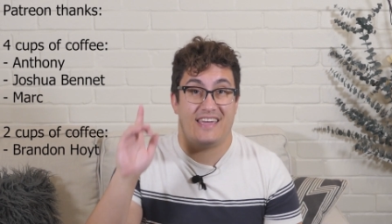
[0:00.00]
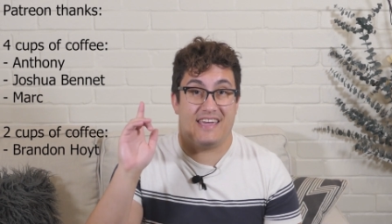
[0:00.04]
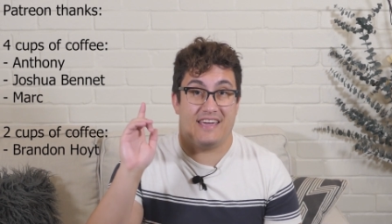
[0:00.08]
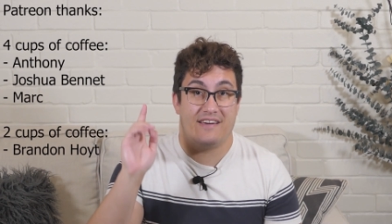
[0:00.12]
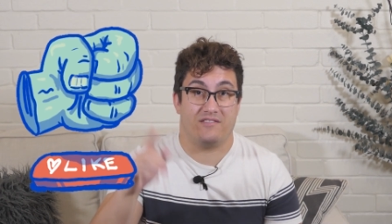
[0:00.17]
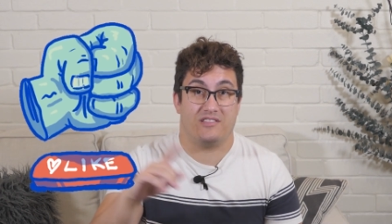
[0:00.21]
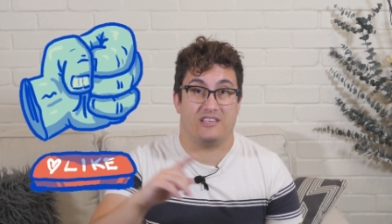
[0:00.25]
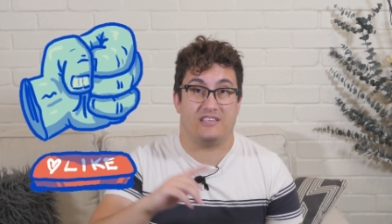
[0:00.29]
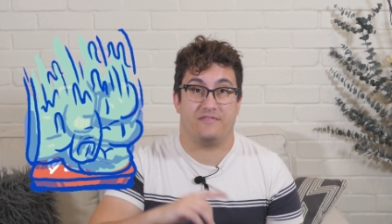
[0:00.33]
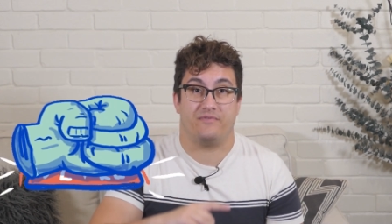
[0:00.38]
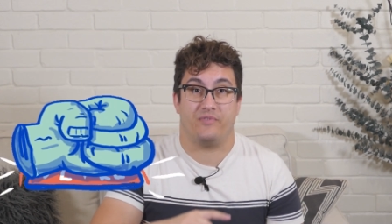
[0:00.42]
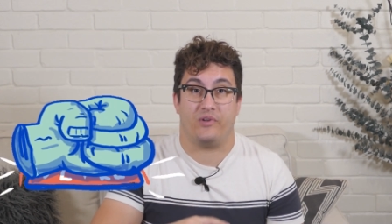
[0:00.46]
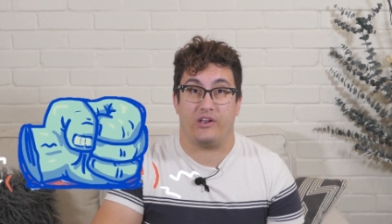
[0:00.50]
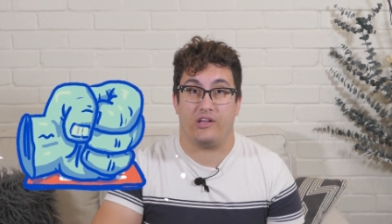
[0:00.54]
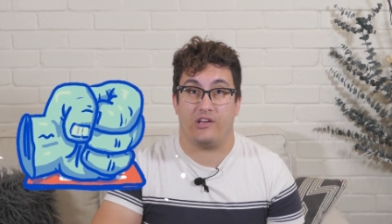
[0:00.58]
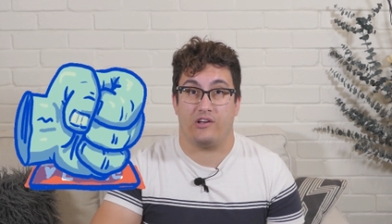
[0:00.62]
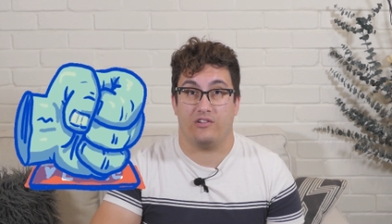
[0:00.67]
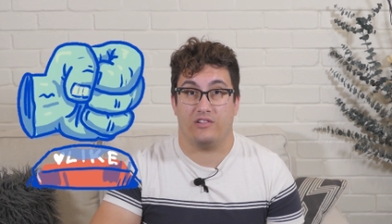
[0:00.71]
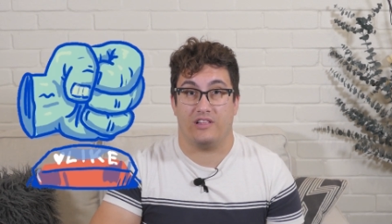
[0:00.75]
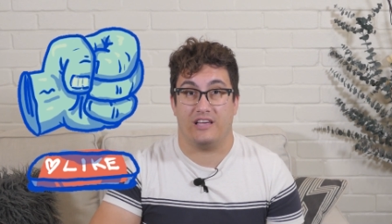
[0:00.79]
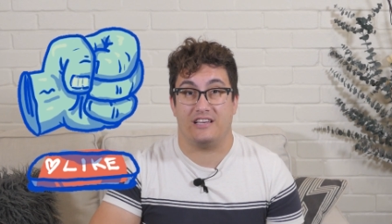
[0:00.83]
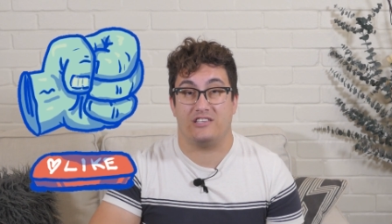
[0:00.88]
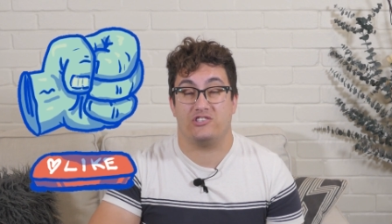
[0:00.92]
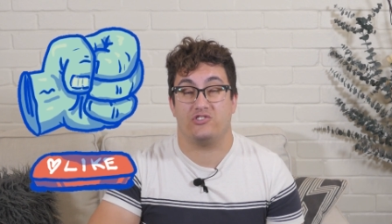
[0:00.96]
Give this
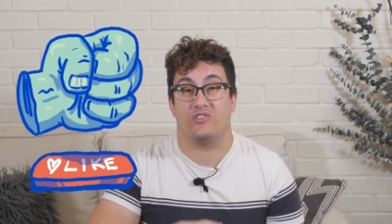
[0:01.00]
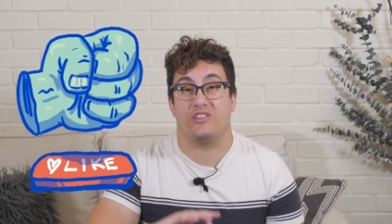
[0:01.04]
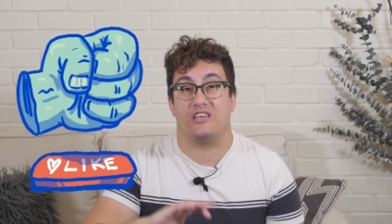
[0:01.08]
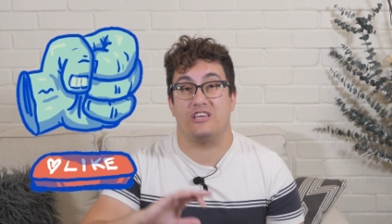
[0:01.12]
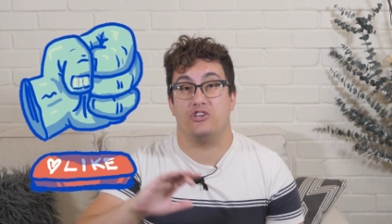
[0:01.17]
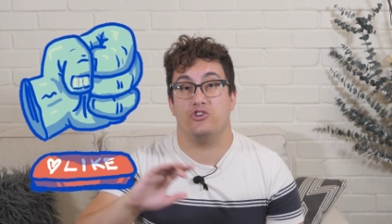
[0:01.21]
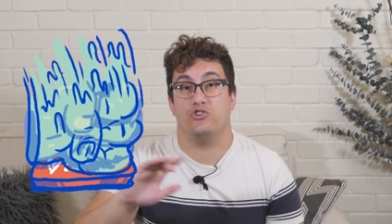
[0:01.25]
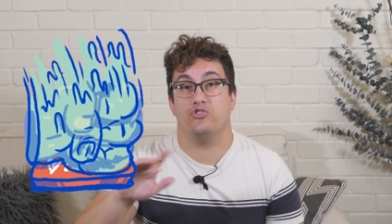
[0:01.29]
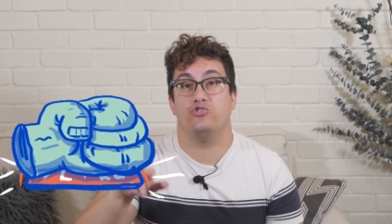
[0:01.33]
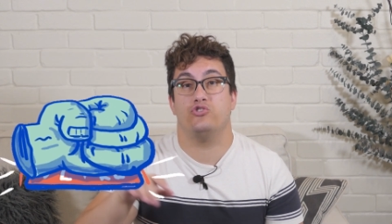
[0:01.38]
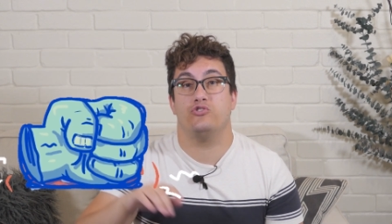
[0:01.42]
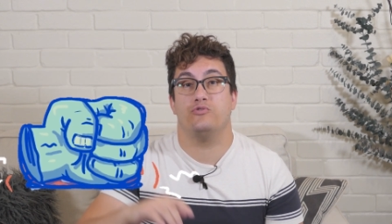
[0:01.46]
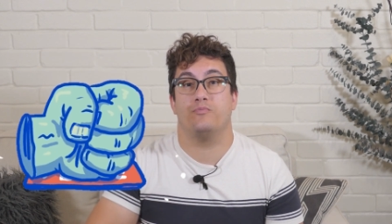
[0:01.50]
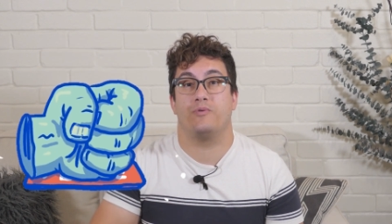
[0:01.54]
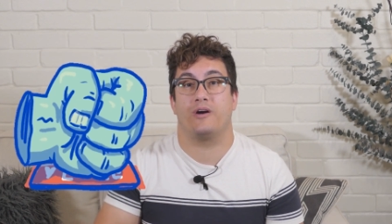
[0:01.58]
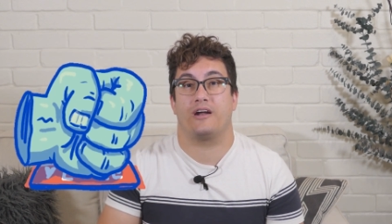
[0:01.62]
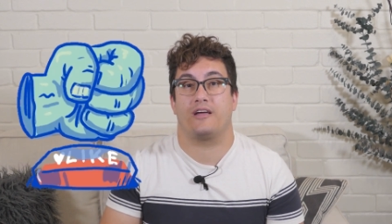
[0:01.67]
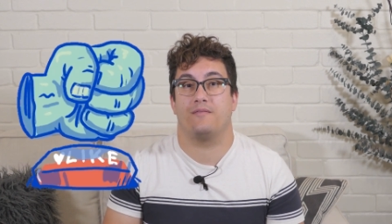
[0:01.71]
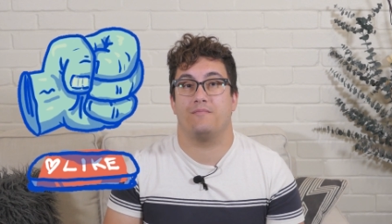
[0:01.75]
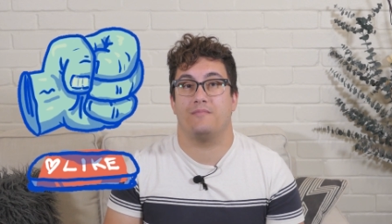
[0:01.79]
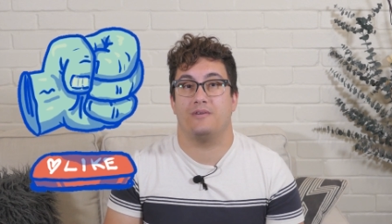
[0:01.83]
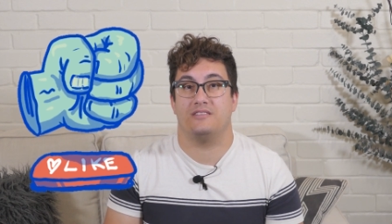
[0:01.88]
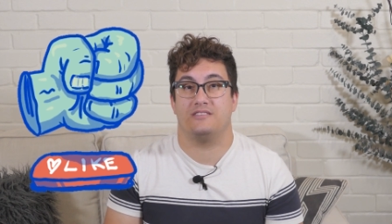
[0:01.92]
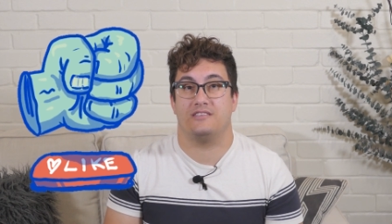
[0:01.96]
video a like so that YouTube
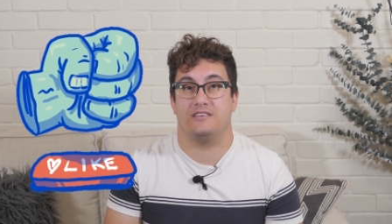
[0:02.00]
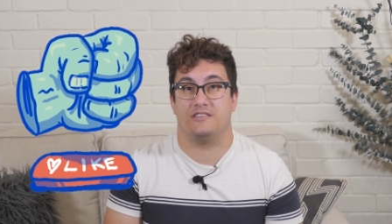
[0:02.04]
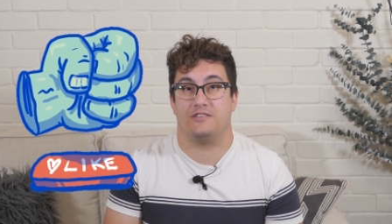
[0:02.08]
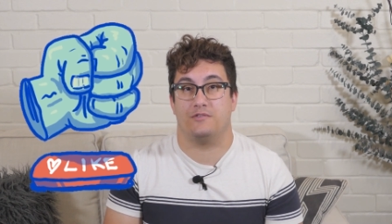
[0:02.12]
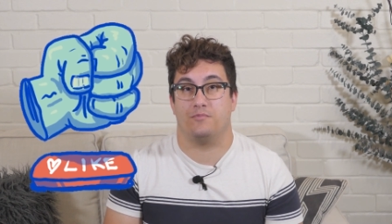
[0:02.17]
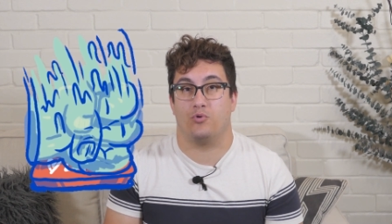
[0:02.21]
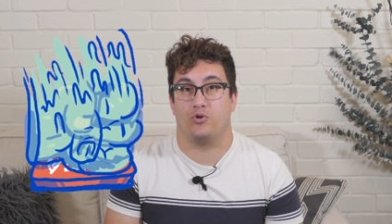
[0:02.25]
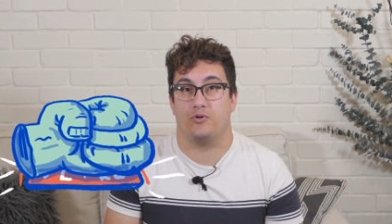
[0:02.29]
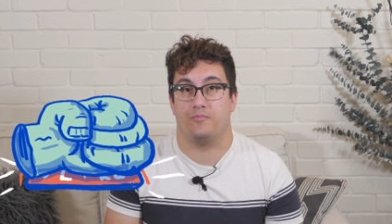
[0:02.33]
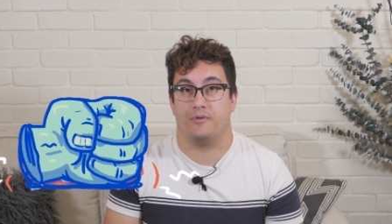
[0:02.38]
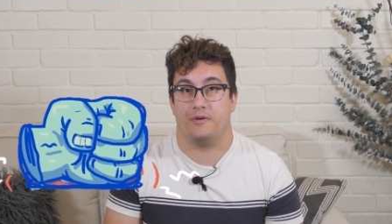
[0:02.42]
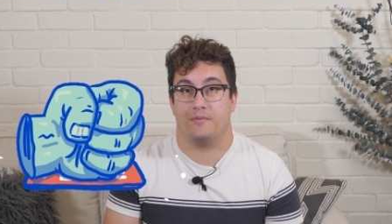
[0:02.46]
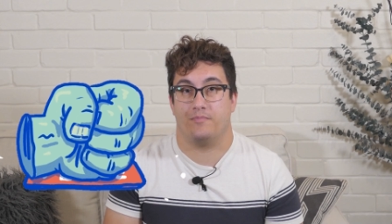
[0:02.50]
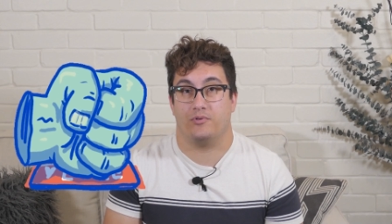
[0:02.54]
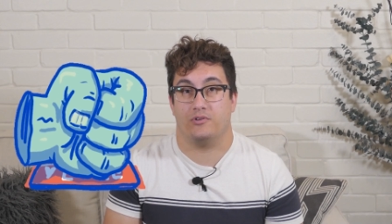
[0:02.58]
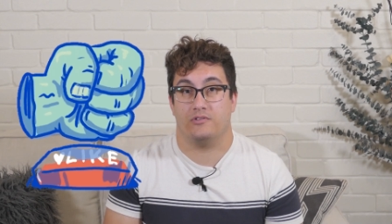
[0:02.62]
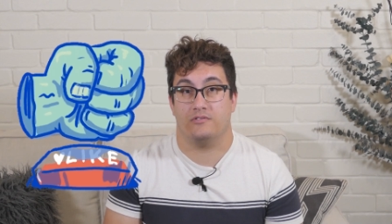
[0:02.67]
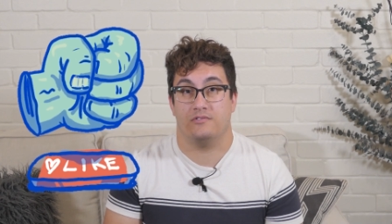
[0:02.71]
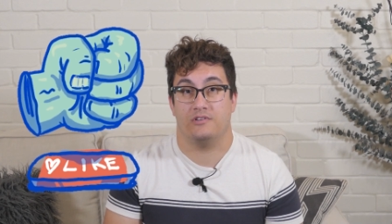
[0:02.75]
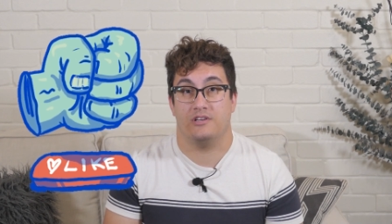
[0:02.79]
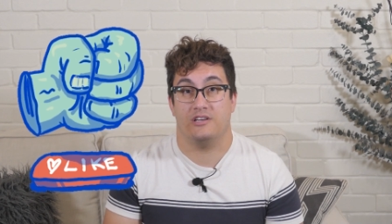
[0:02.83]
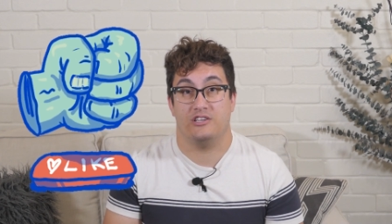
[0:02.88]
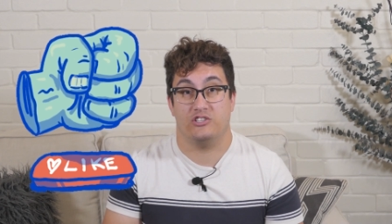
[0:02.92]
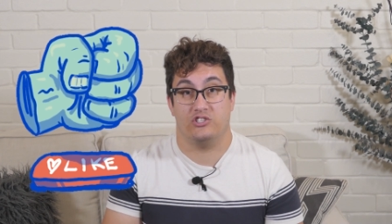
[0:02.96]
recommends it to more
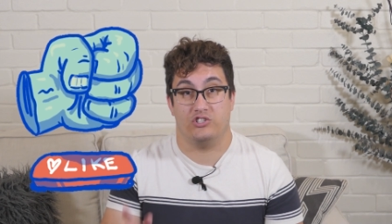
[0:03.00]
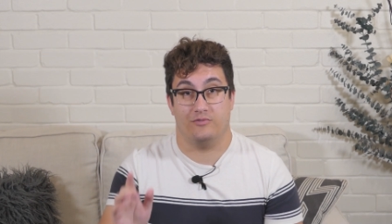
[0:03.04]
people.